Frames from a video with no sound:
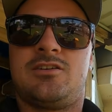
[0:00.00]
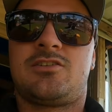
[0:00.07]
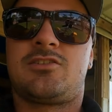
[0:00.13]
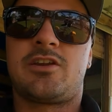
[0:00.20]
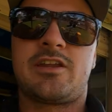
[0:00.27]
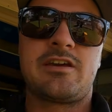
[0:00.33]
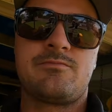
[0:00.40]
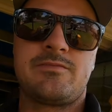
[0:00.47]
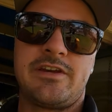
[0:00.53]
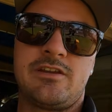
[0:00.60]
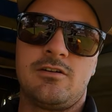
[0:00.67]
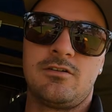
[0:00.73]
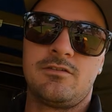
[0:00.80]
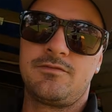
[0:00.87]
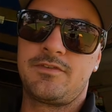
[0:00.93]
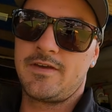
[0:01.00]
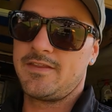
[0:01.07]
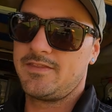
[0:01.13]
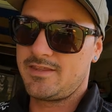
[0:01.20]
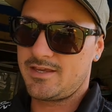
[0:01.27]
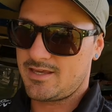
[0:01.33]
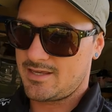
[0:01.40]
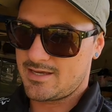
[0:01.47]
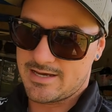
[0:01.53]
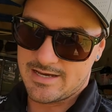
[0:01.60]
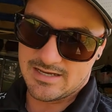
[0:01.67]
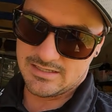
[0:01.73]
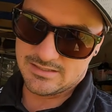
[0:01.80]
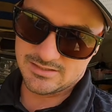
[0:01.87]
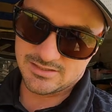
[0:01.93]
got to get rid of
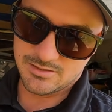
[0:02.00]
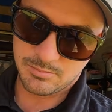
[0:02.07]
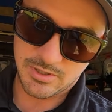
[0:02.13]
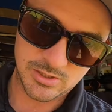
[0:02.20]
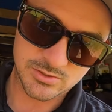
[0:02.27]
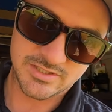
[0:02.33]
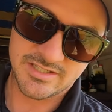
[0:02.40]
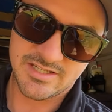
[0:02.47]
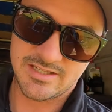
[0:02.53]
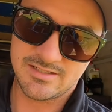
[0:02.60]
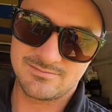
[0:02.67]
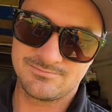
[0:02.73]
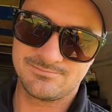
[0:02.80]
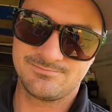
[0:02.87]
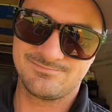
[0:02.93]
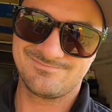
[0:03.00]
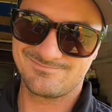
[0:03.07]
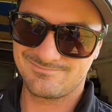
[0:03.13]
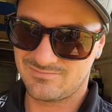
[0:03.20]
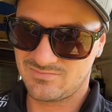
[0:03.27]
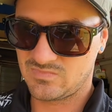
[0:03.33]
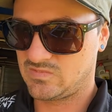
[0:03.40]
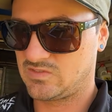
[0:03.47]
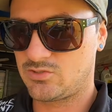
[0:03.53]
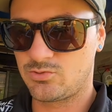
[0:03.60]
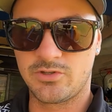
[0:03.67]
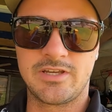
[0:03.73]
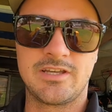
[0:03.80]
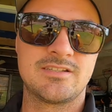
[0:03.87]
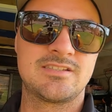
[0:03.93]
the bolted in
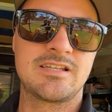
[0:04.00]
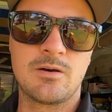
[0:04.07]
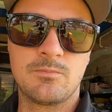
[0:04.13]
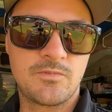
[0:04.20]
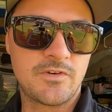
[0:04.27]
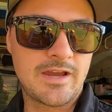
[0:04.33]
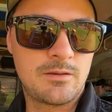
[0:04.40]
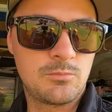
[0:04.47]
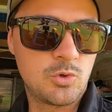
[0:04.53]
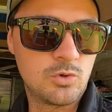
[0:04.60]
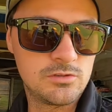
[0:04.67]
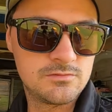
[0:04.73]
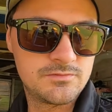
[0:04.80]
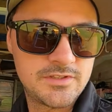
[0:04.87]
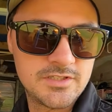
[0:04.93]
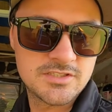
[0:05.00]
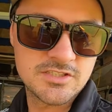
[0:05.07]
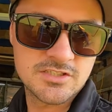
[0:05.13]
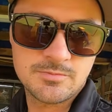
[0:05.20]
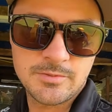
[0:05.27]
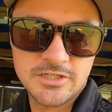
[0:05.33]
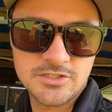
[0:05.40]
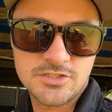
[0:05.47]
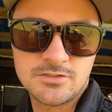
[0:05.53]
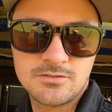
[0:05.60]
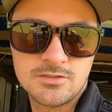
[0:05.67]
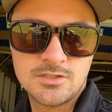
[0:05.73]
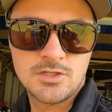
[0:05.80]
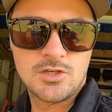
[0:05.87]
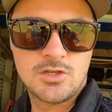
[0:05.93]
sort of subframe, all of the suspension.
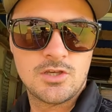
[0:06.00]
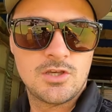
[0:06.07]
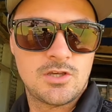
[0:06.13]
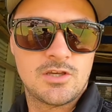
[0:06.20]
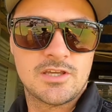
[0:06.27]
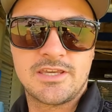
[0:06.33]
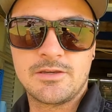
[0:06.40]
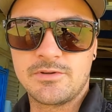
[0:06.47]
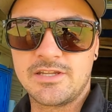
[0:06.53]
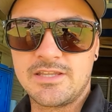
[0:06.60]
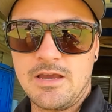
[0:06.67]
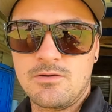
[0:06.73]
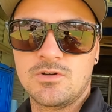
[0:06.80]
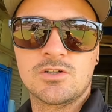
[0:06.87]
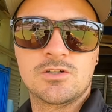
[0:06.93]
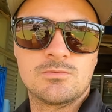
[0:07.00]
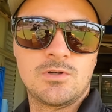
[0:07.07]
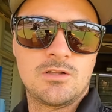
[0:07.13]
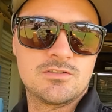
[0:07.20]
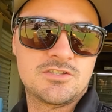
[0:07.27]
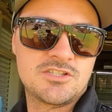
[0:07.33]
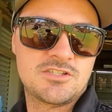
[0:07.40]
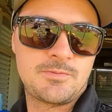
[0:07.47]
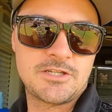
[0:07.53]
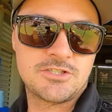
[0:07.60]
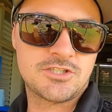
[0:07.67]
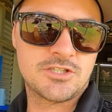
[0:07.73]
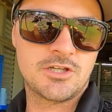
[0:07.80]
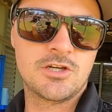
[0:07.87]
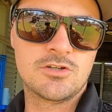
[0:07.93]
Get rid of that rocker roller
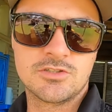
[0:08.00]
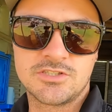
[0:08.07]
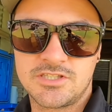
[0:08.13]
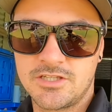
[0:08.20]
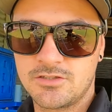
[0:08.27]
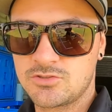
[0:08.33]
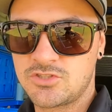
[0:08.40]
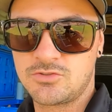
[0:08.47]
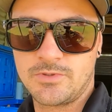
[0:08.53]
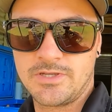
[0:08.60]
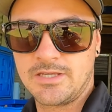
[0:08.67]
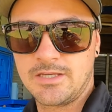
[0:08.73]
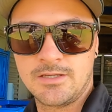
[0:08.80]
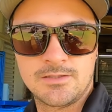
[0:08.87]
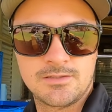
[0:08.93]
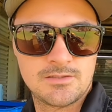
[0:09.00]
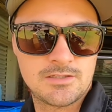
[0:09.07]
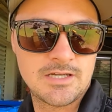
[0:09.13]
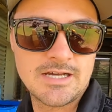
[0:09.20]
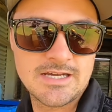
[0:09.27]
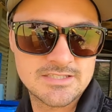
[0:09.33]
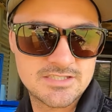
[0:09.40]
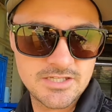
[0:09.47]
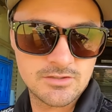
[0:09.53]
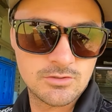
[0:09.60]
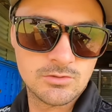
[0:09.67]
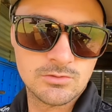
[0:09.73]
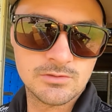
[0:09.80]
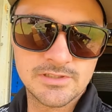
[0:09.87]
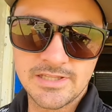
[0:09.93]
suspension, go to a single swing,
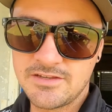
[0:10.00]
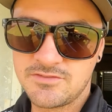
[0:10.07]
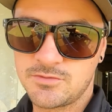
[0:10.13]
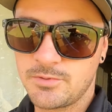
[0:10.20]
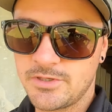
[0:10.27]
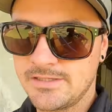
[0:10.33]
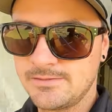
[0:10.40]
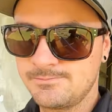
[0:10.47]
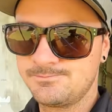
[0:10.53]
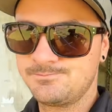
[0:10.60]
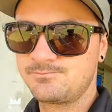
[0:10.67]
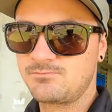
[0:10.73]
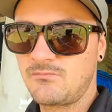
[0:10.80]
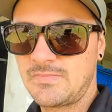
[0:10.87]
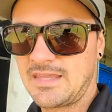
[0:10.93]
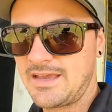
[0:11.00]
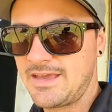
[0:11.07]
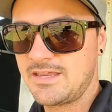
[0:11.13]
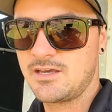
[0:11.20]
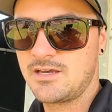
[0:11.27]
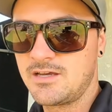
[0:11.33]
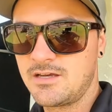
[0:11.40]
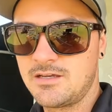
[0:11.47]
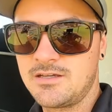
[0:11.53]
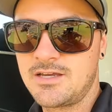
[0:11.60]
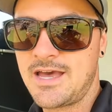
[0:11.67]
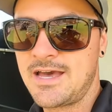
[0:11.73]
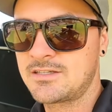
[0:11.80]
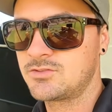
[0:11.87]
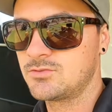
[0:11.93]
single leaf spring and
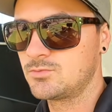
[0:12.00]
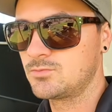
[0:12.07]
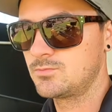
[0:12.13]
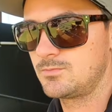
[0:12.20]
axle.